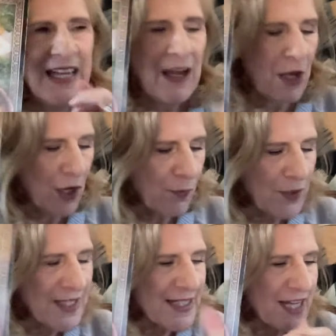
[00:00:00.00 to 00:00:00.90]
and I
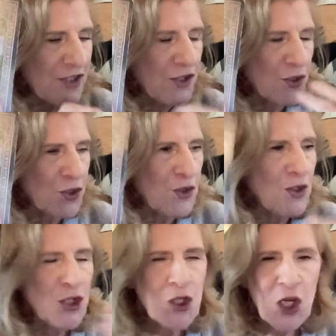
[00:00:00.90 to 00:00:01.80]
want to say to you,
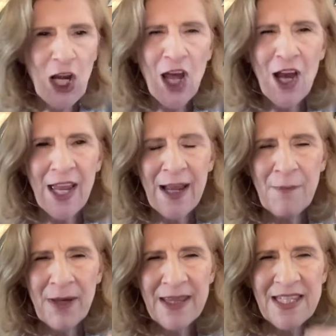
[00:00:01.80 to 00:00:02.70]
June and July are
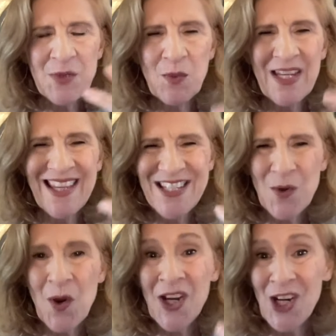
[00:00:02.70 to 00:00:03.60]
months where there's
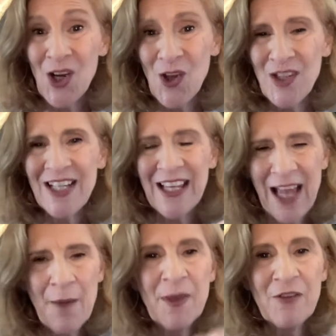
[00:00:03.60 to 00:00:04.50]
quite a lot
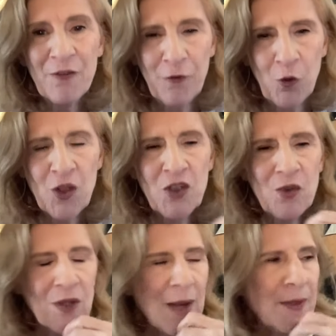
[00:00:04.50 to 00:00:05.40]
coming for
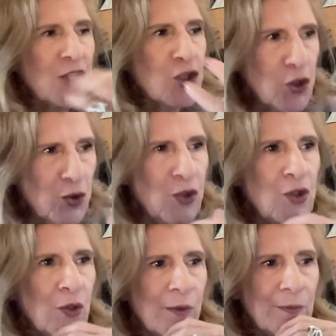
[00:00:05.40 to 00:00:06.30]
you, coming to
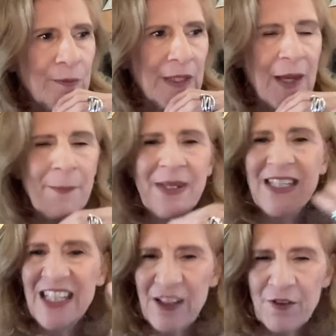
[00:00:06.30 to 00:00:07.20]
you,
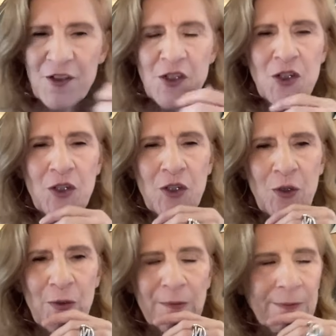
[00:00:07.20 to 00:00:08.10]
being gifted to
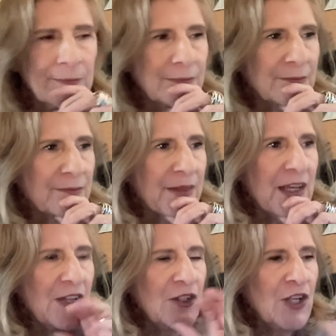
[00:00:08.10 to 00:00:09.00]
you.
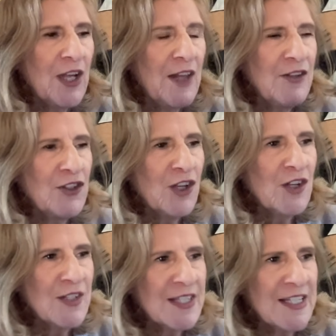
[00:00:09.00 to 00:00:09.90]
You go- and you're
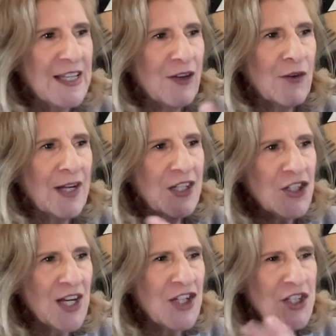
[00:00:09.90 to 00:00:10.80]
going to see great
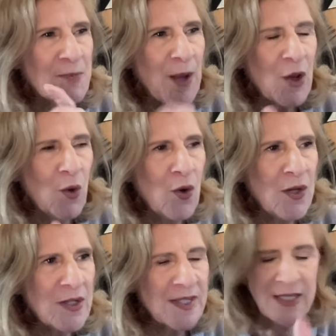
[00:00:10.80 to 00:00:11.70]
changes by
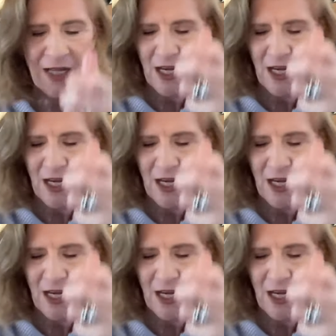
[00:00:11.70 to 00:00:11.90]
August.